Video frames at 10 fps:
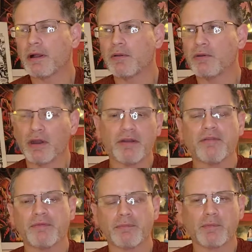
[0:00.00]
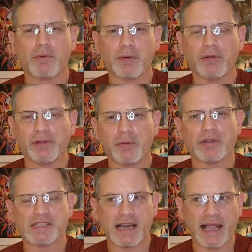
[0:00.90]
none of them were really the
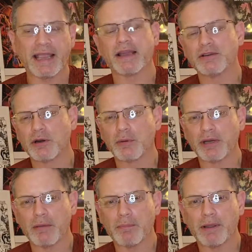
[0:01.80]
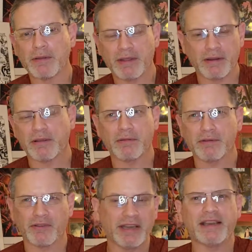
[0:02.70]
ones that I had growing up there
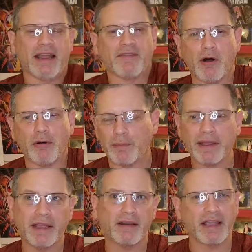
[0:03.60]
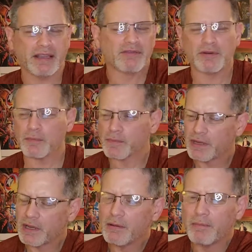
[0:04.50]
because eh, I didn't have all of them. I had a handful.
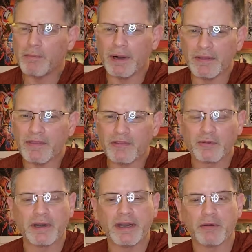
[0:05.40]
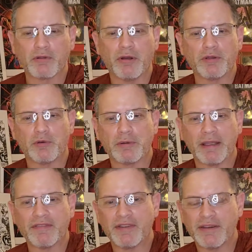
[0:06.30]
But this one right here was always one of
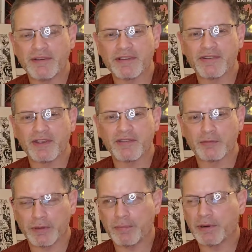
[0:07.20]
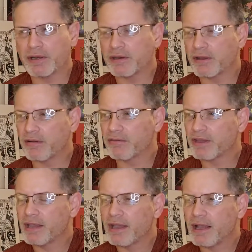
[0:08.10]
my favorites. It's the reprinting of,
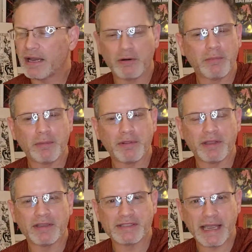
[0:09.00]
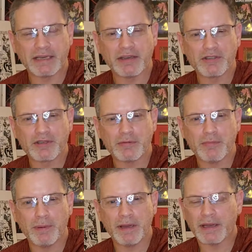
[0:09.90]
I don't remember the exact issue,
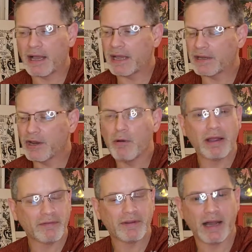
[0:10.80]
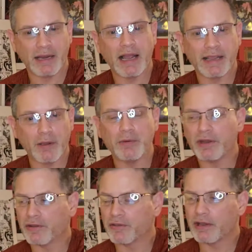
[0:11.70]
but I know I've got, I own
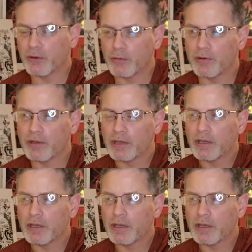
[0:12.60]
this. I own